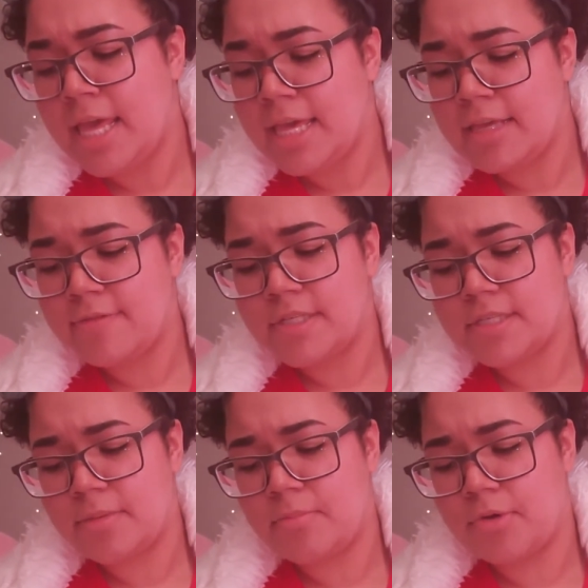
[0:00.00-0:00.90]
"Give us
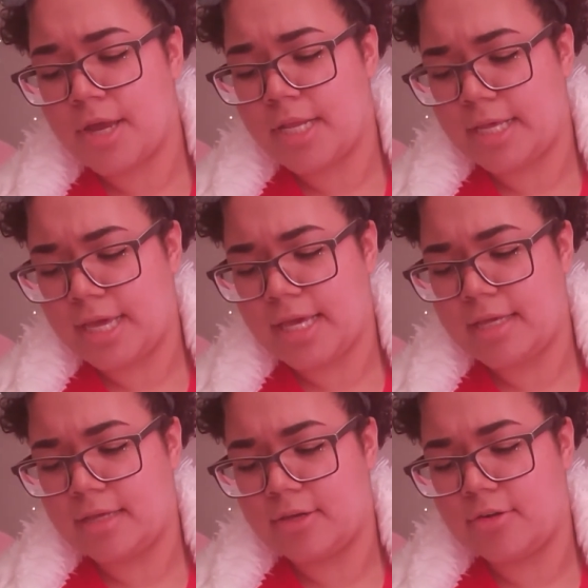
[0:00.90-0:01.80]
some bread and
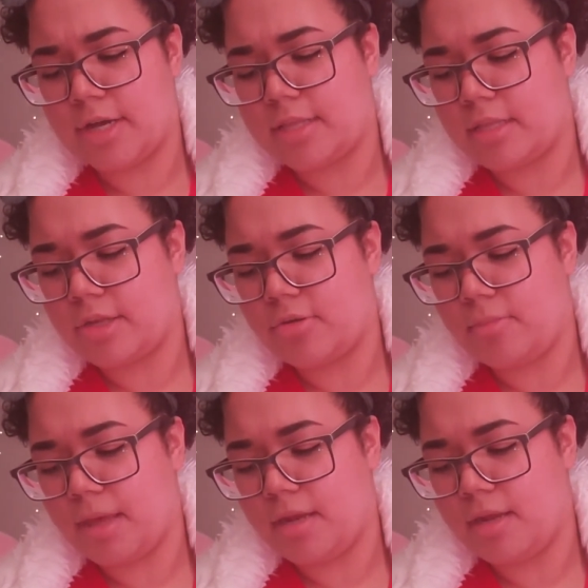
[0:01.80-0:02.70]
cake," cried the little
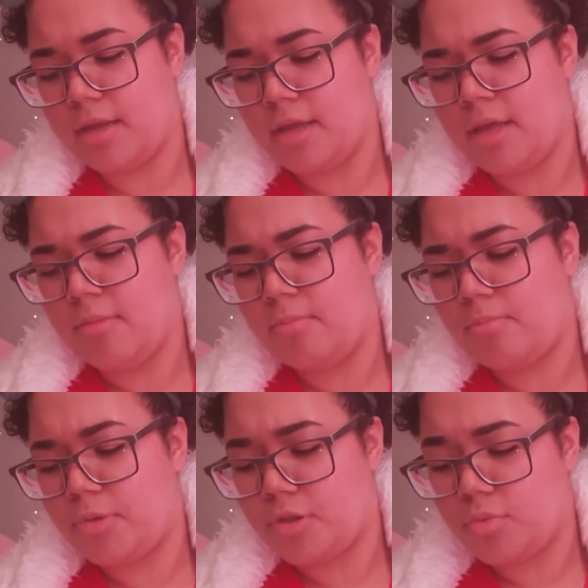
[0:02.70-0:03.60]
men.
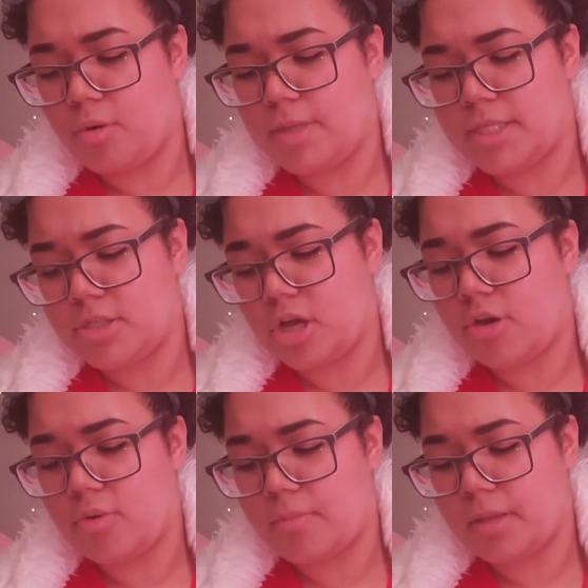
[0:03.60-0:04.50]
But the woman's
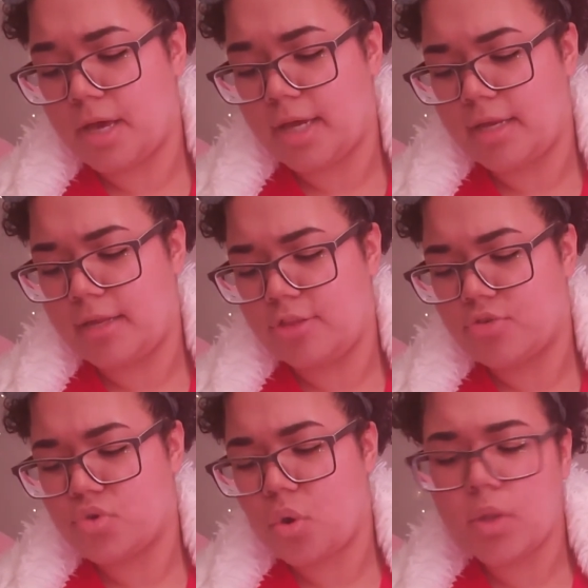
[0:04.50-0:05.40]
daughter replied,
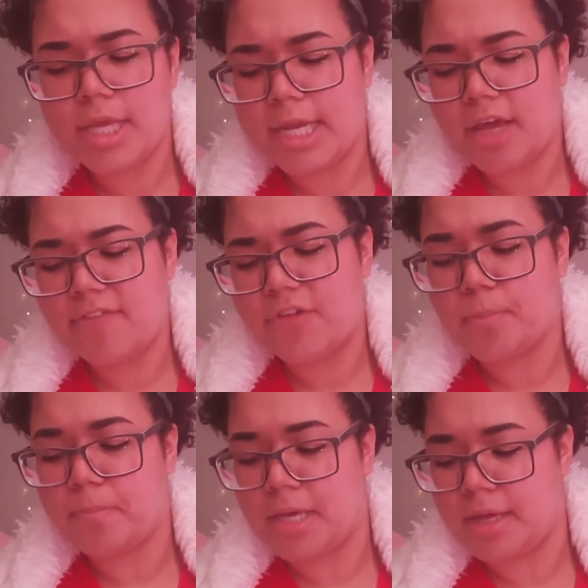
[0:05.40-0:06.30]
"There's only enough for
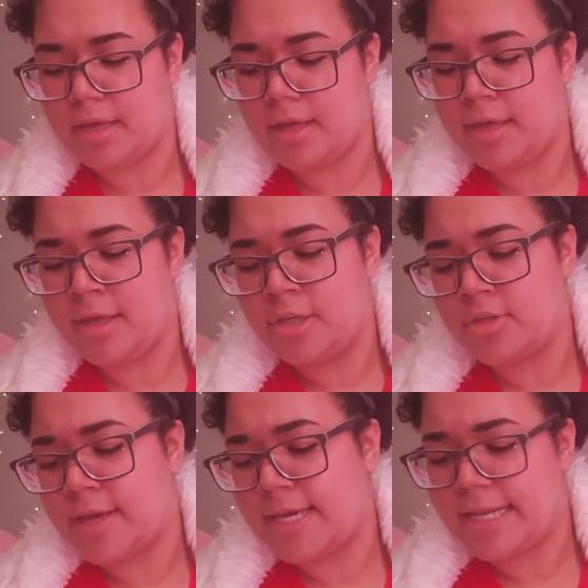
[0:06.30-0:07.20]
me,
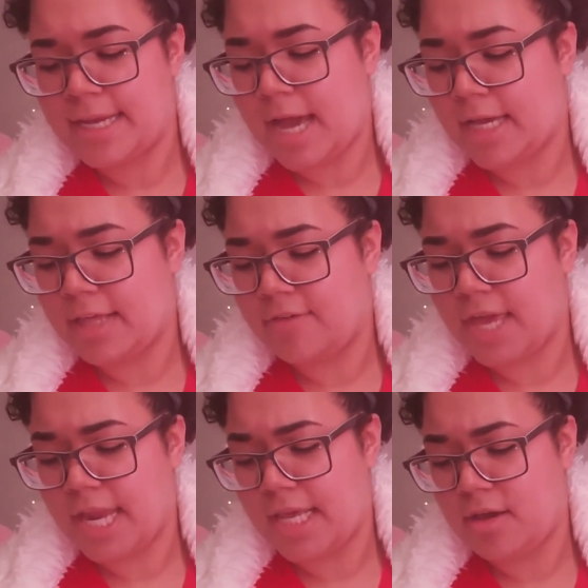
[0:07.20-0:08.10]
so I cannot give
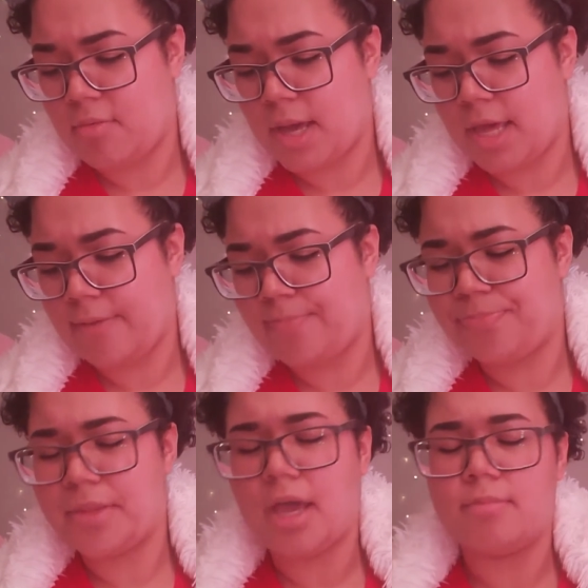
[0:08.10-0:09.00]
any away.
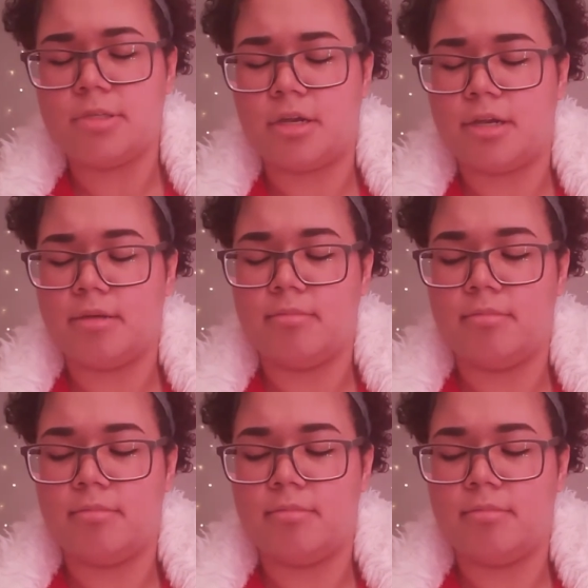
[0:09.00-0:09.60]
I'm sorry.